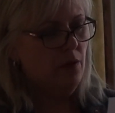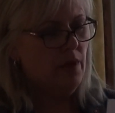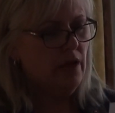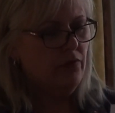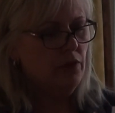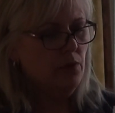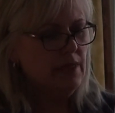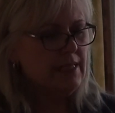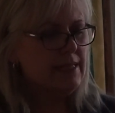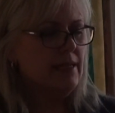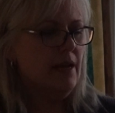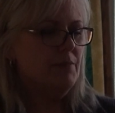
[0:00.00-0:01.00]
We have
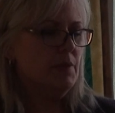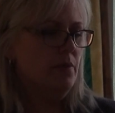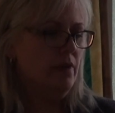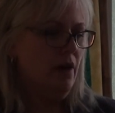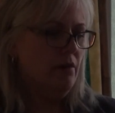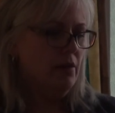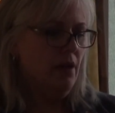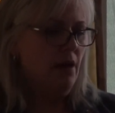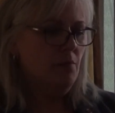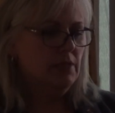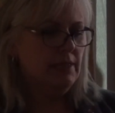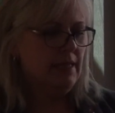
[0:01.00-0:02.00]
always slept with our
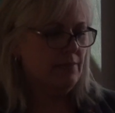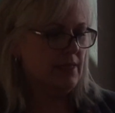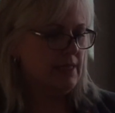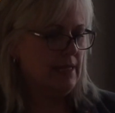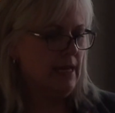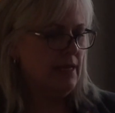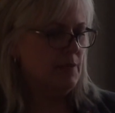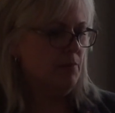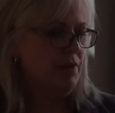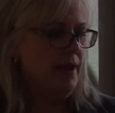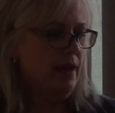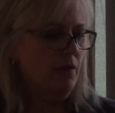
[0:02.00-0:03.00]
alarm on downstairs,
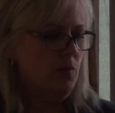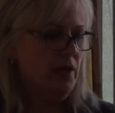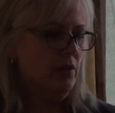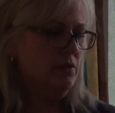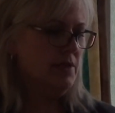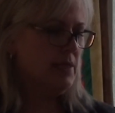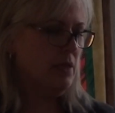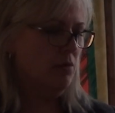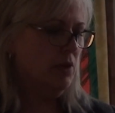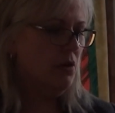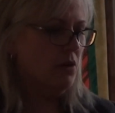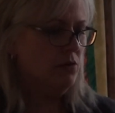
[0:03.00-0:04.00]
but now we
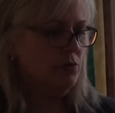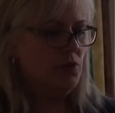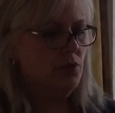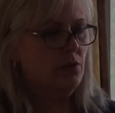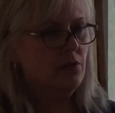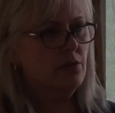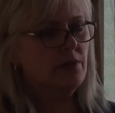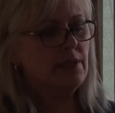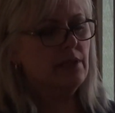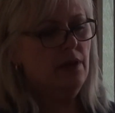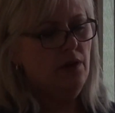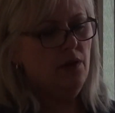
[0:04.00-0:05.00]
also lock all doors.
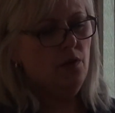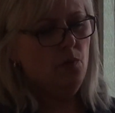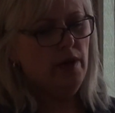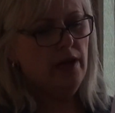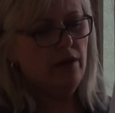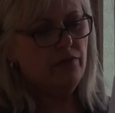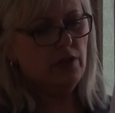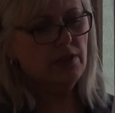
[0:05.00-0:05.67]
We have